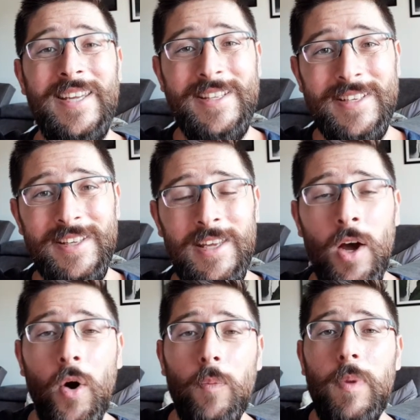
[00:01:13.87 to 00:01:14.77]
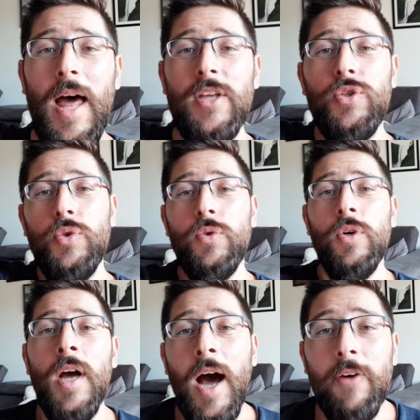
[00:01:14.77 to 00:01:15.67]
Italy obliges you,
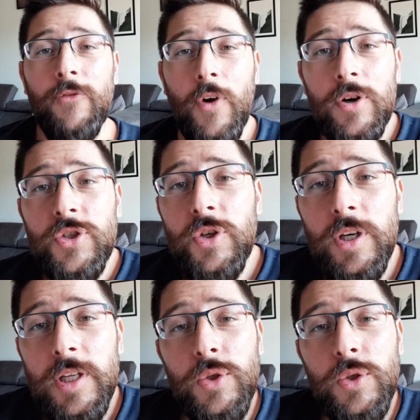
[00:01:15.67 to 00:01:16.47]
unfortunately,